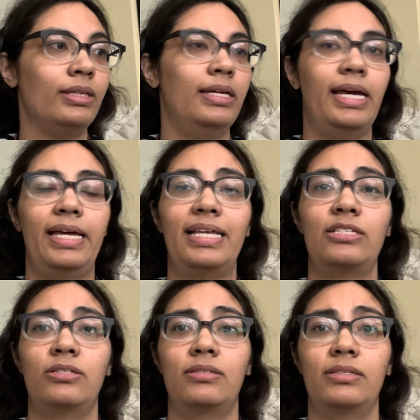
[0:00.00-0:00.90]
And
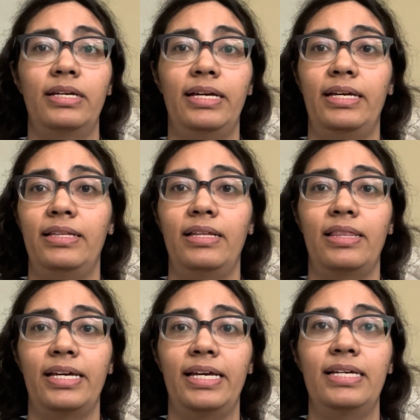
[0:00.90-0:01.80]
the
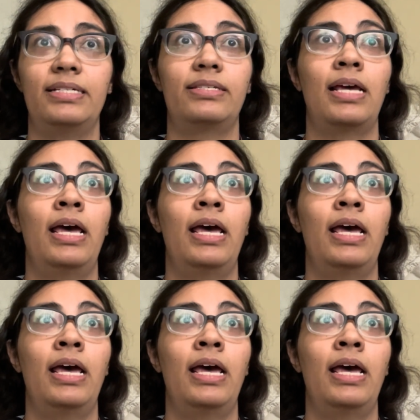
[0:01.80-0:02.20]
thing is,